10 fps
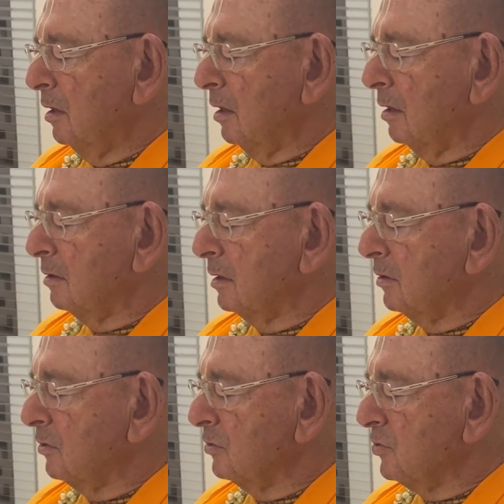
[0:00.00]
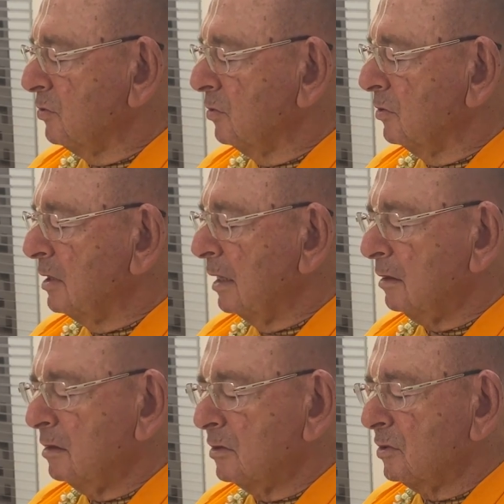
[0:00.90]
I think your jeweled
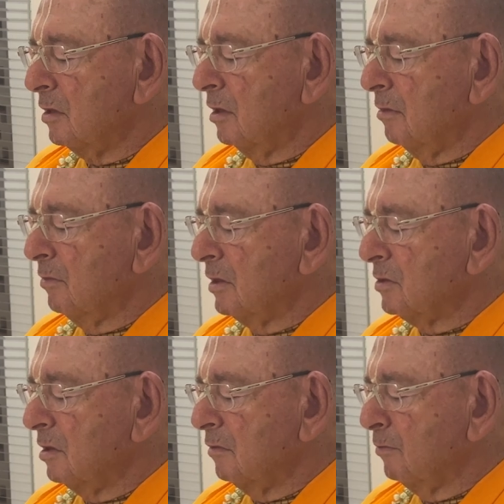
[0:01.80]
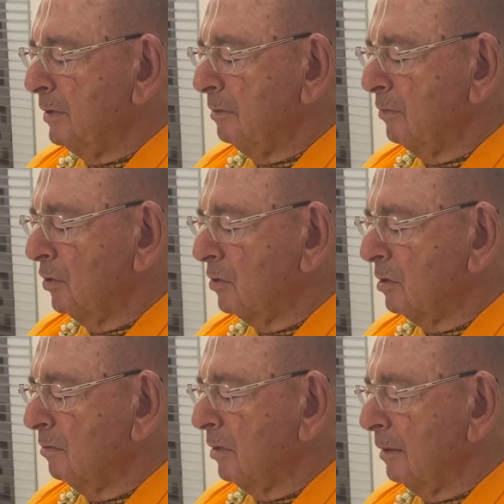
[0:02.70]
necklace must have been
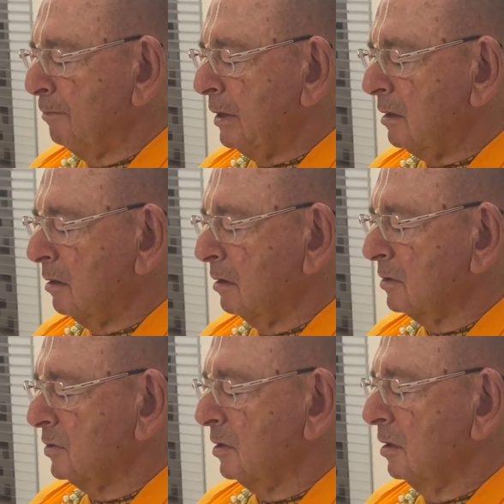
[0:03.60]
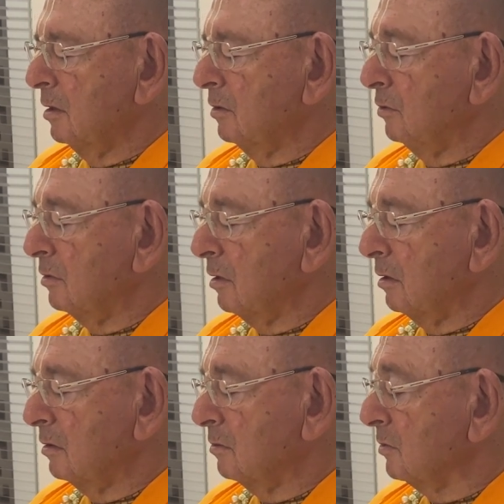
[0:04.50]
broken by peacocks who thought
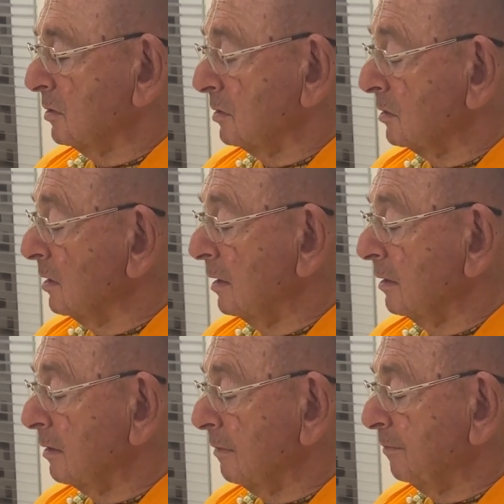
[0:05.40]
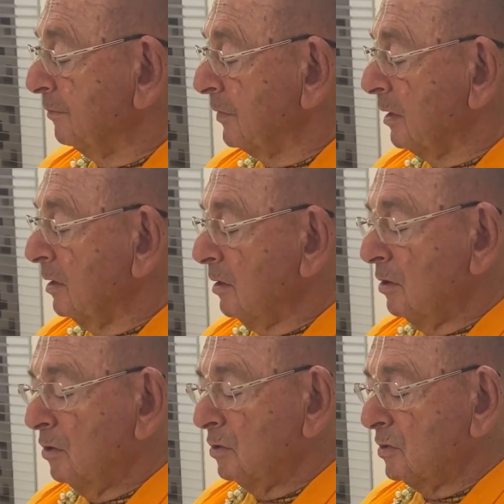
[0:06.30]
it was a snake.
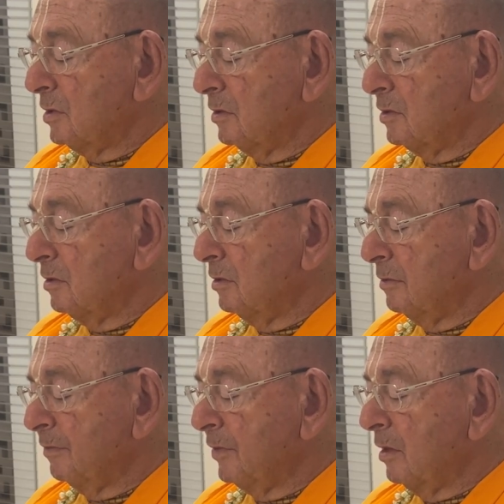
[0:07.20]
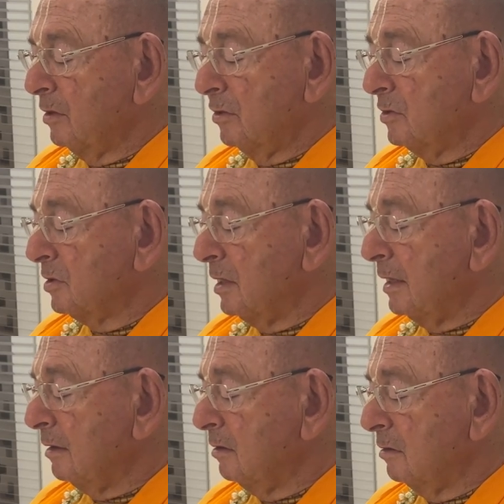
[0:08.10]
Oh, sister, your
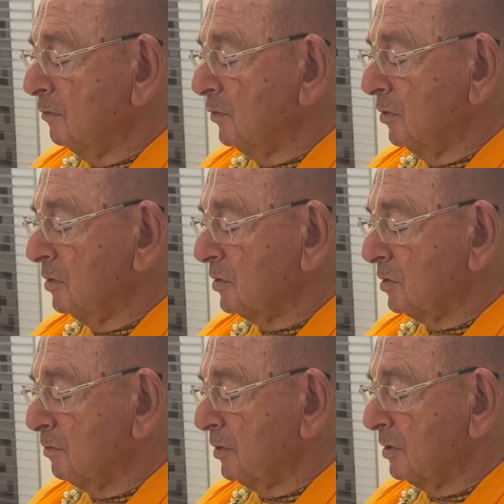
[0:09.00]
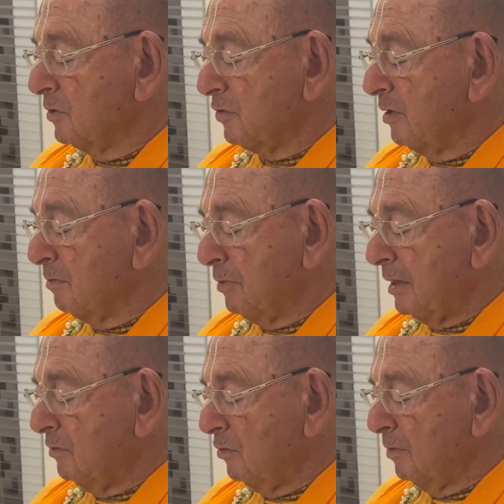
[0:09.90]
staying in the forest brings great
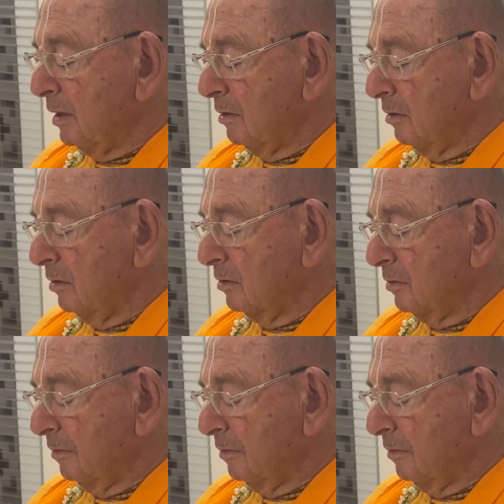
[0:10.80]
pain to my heart.